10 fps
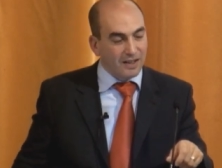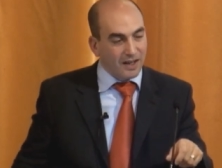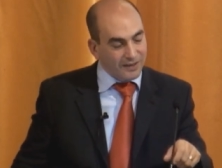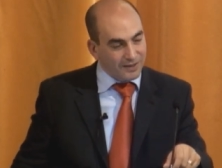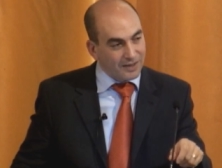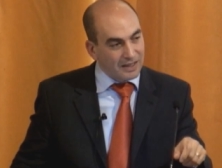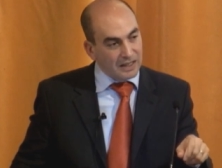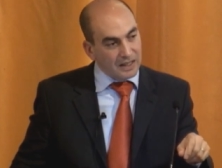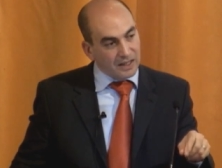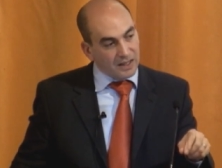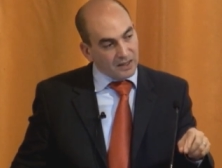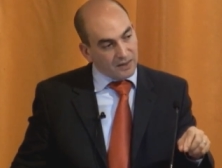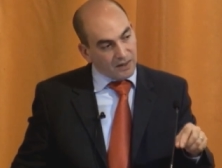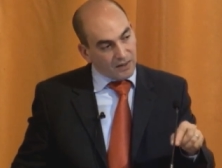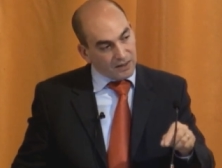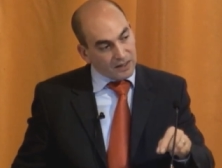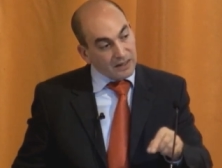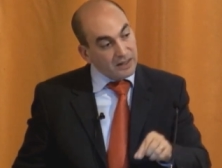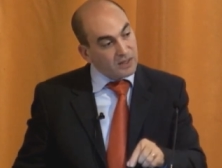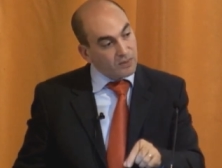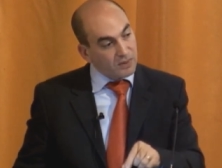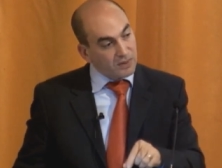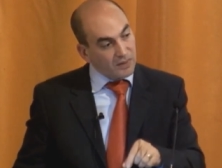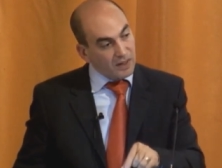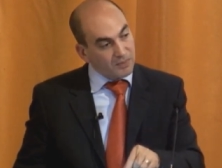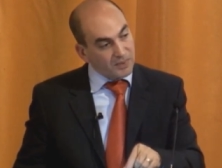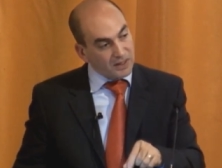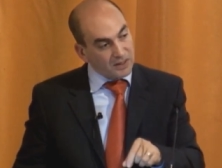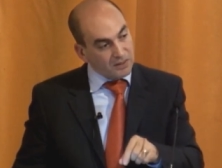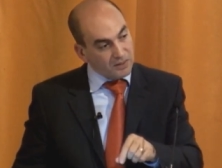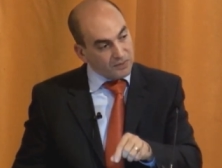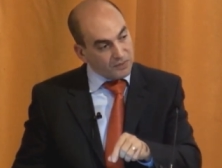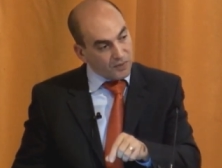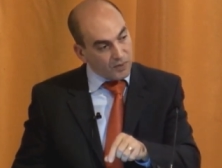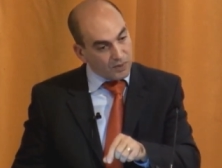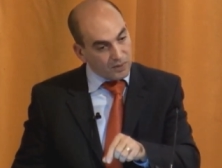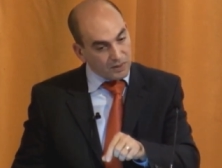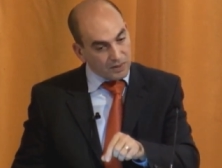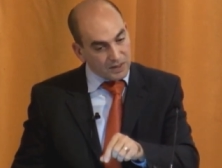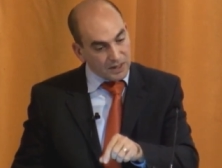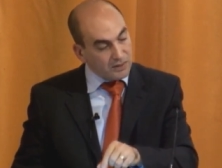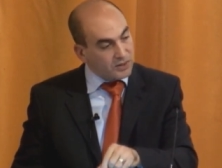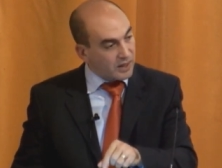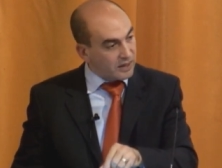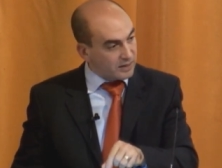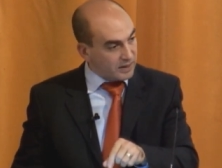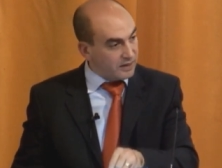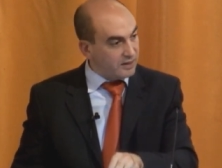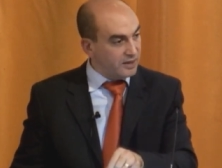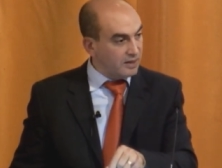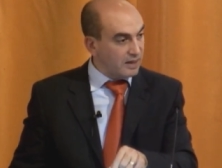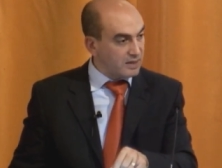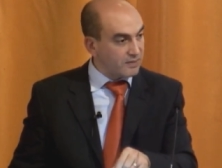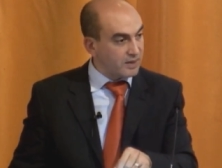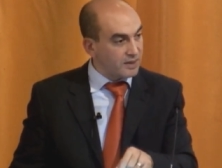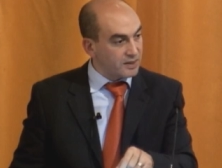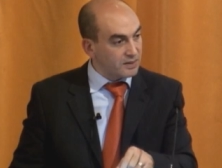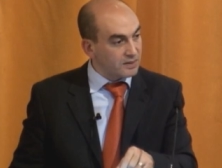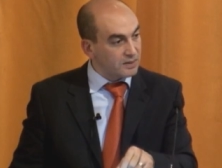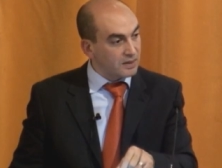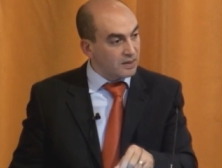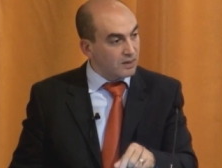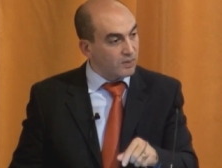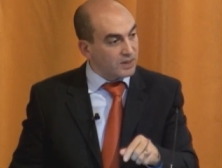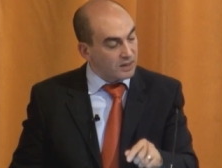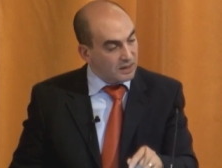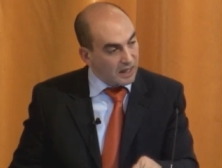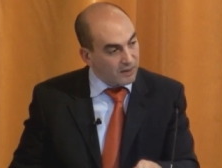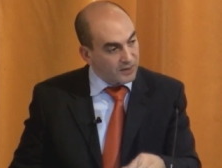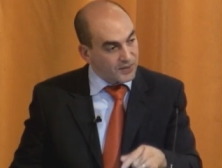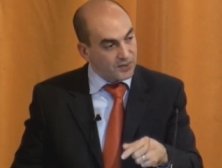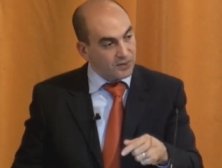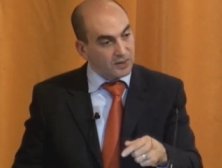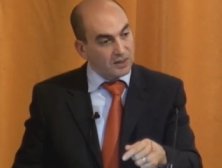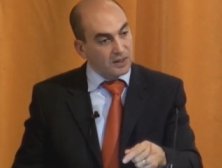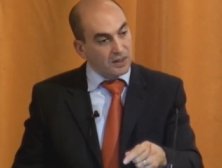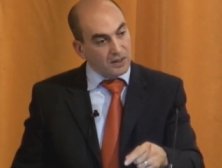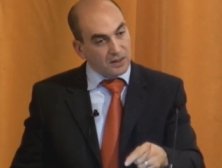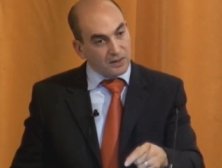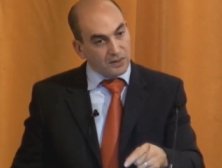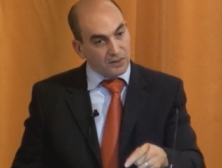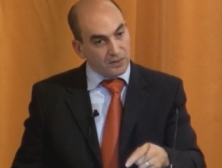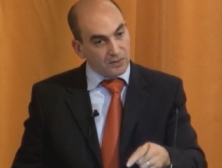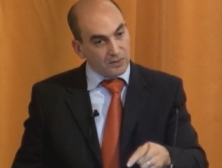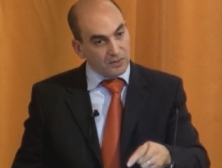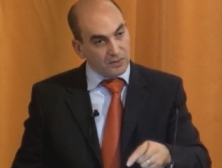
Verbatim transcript: either, is, are the techniques we're developing for single trial EEG classification, which allow us to,